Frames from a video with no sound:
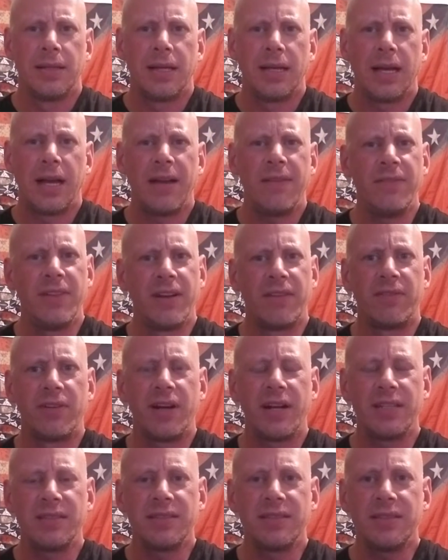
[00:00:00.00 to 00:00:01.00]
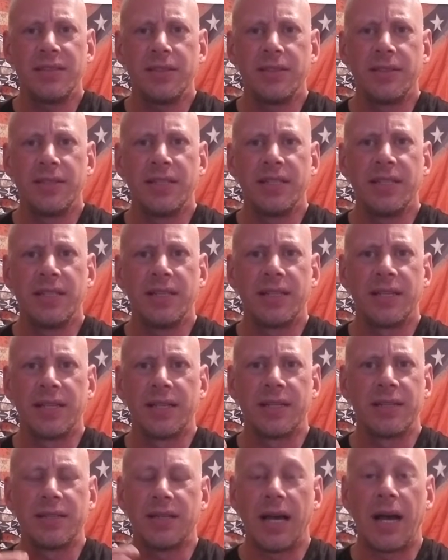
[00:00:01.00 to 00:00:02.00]
I've never asked Siri
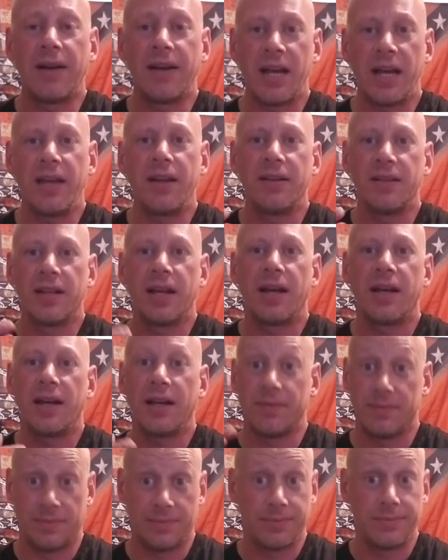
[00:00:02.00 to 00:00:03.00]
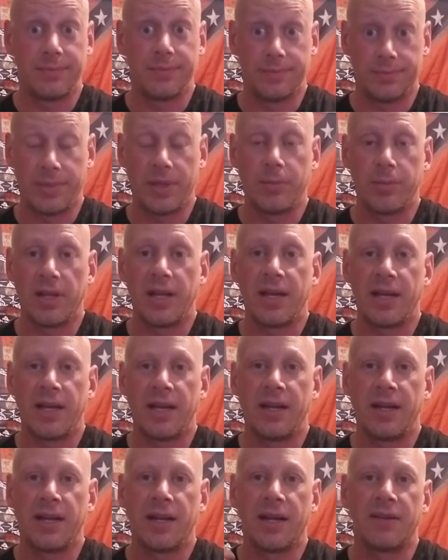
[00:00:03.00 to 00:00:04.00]
anything. I had an
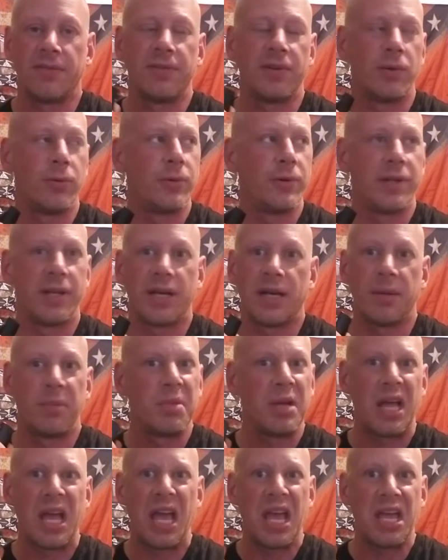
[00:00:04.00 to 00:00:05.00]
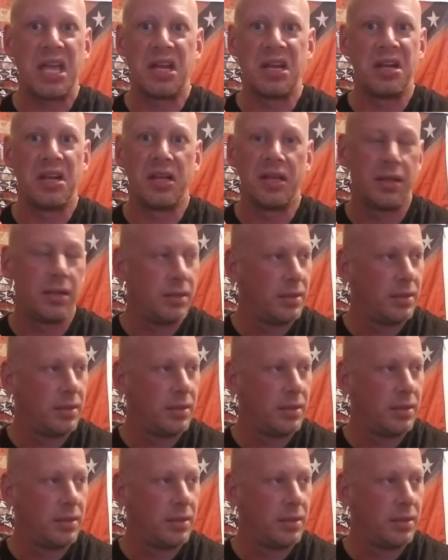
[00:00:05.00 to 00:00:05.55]
iPhone one time, hated it.